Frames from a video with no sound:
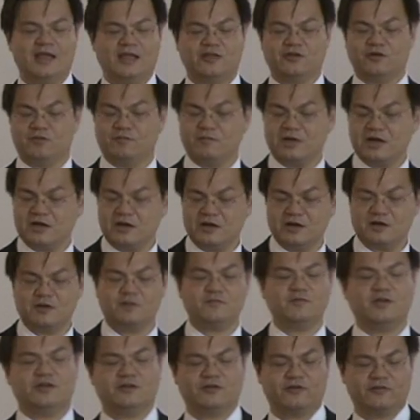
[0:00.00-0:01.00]
and your
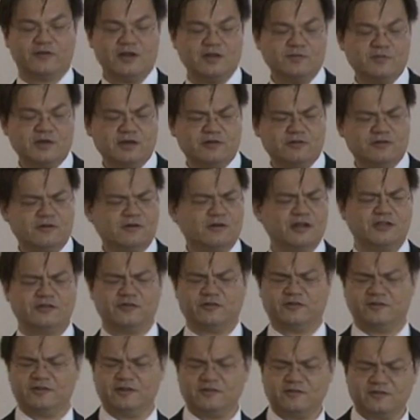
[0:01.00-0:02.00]
mom and your grandmother
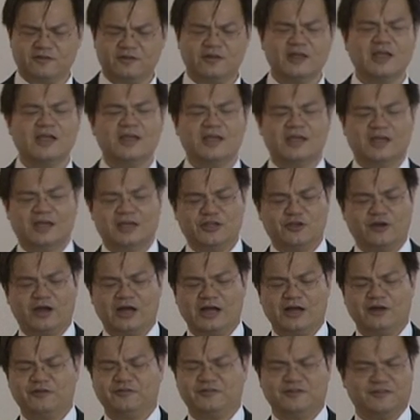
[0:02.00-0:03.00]
and your sister in
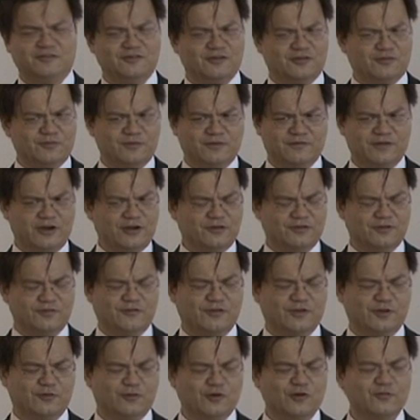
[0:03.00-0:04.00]
your house, it's not going to be very
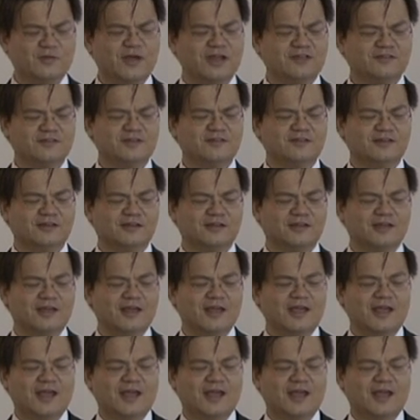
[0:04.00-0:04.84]
good for your romance, is it?